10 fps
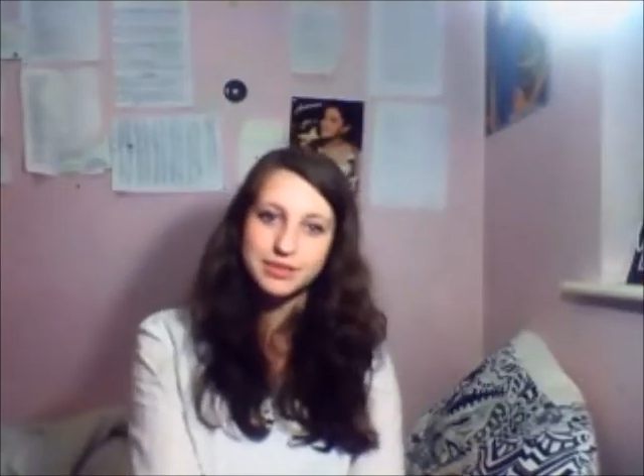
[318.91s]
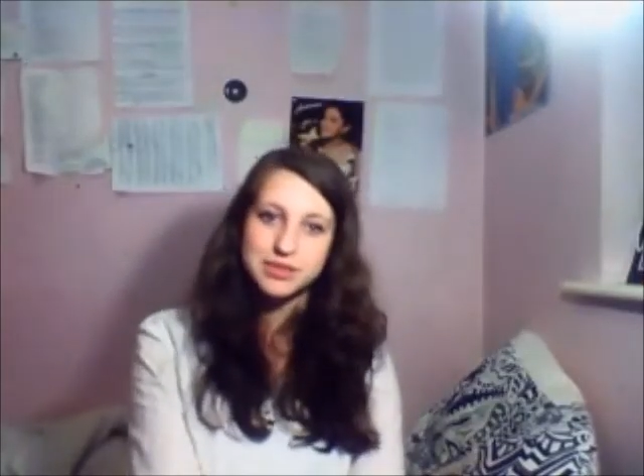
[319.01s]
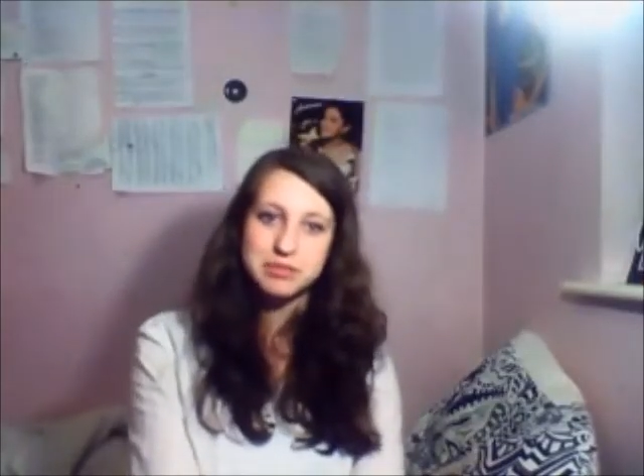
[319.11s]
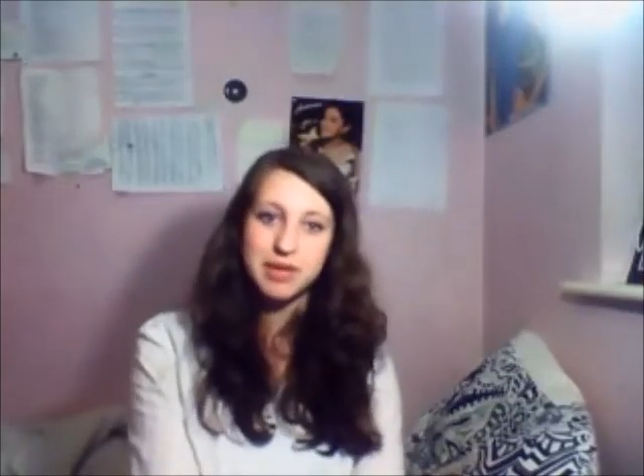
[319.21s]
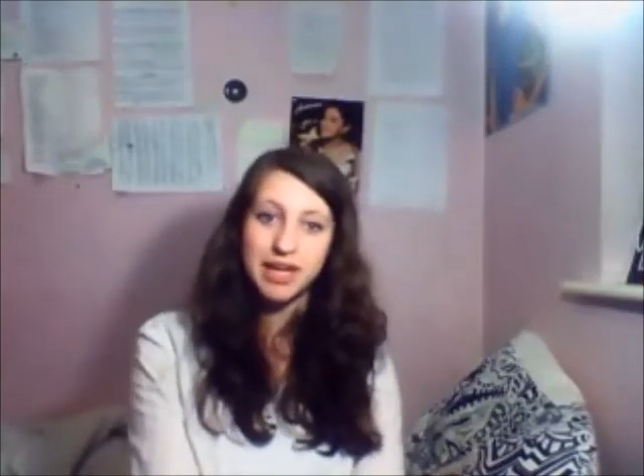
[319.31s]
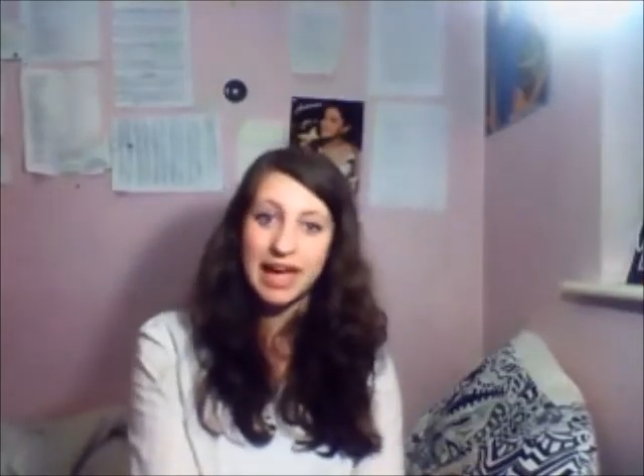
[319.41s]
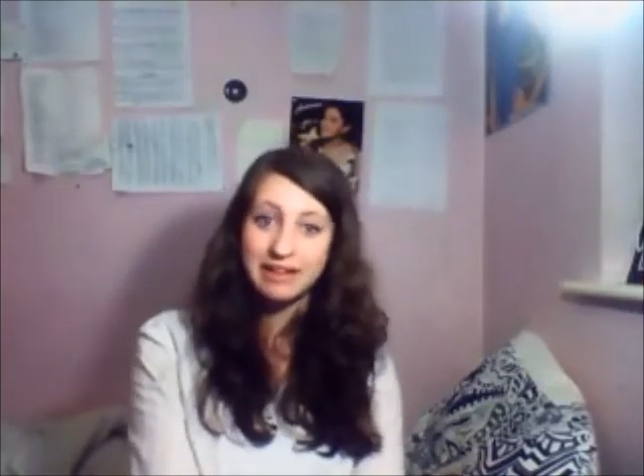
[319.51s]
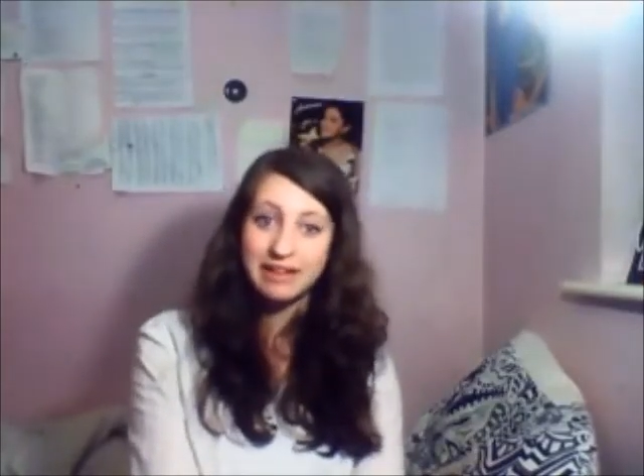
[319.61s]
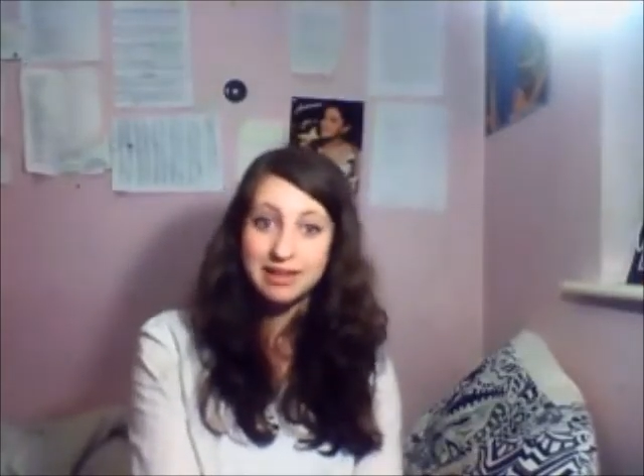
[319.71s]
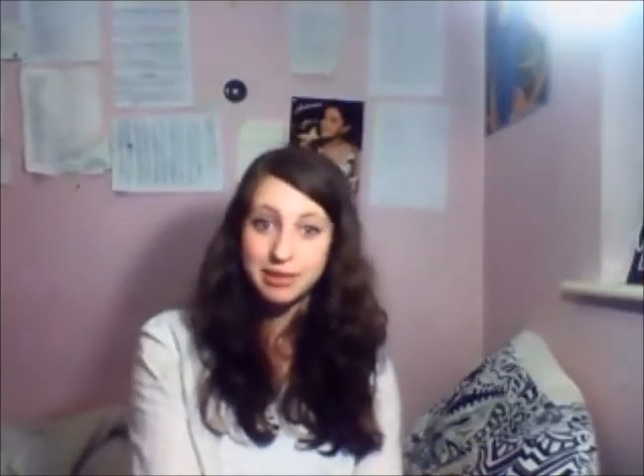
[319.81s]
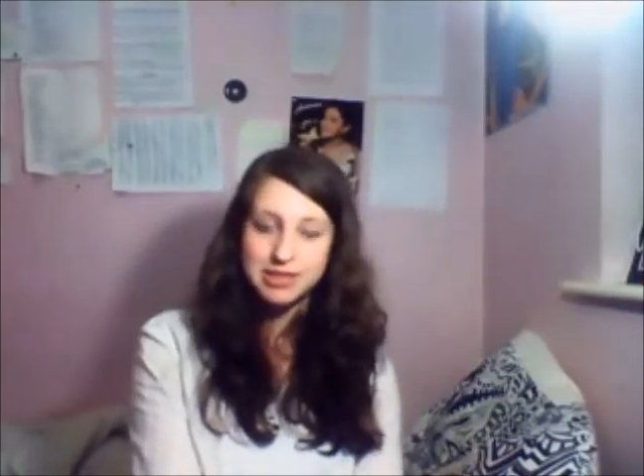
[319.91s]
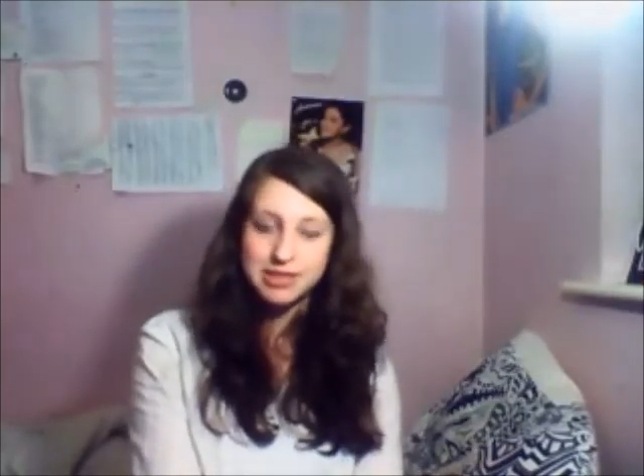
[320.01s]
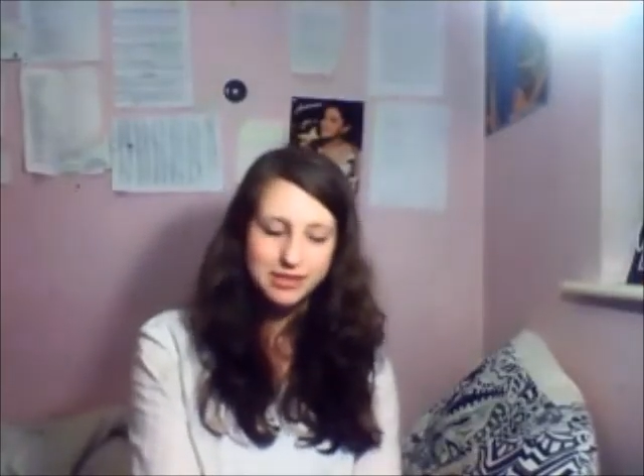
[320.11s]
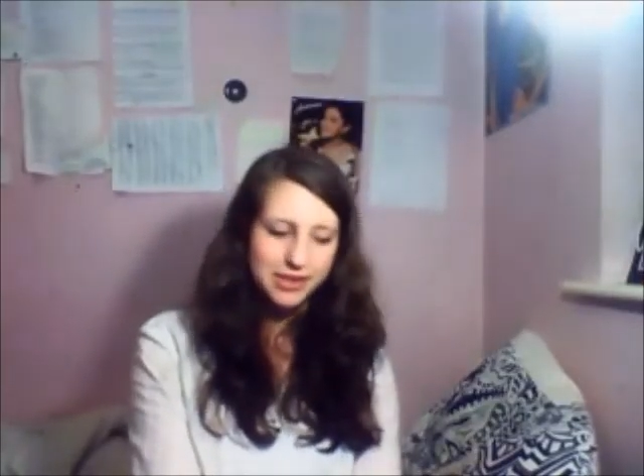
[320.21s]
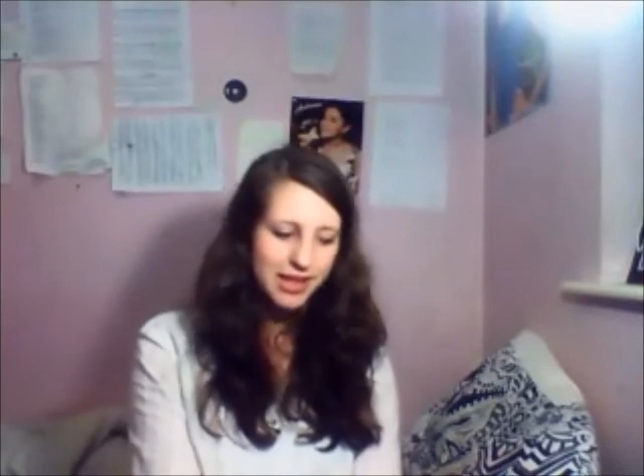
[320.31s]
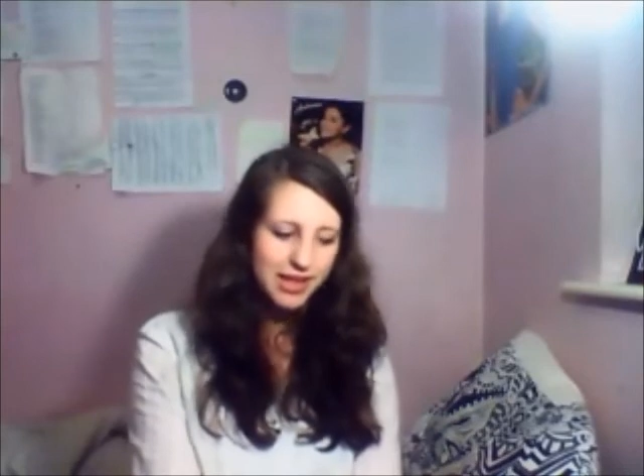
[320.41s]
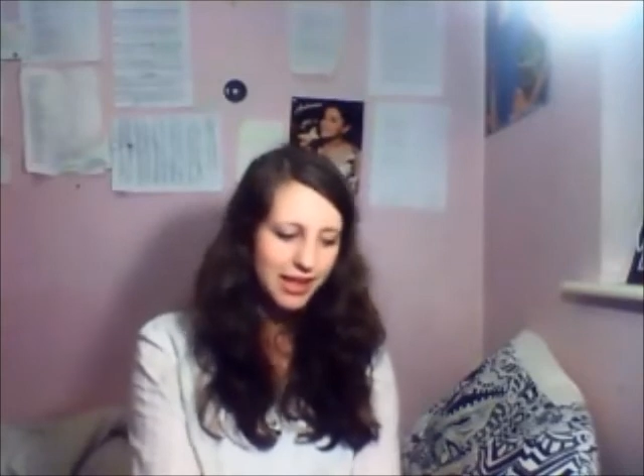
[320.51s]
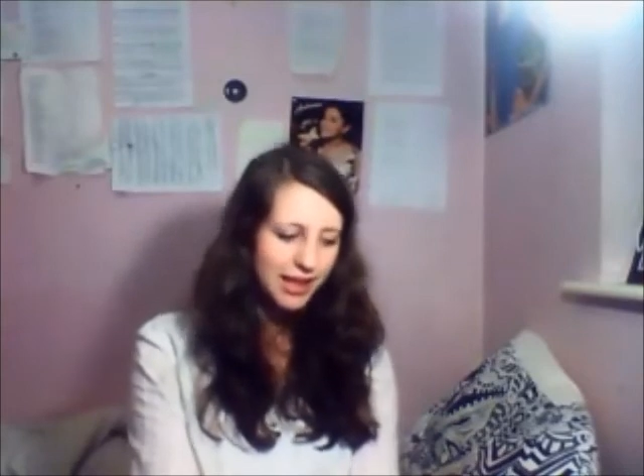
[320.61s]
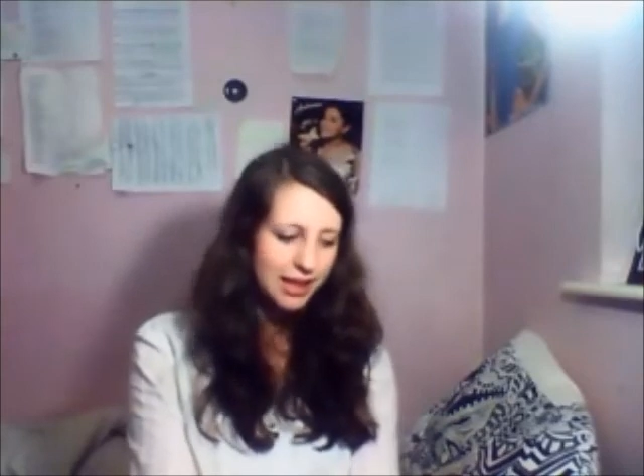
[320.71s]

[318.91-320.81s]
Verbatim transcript: was my Harry Potter week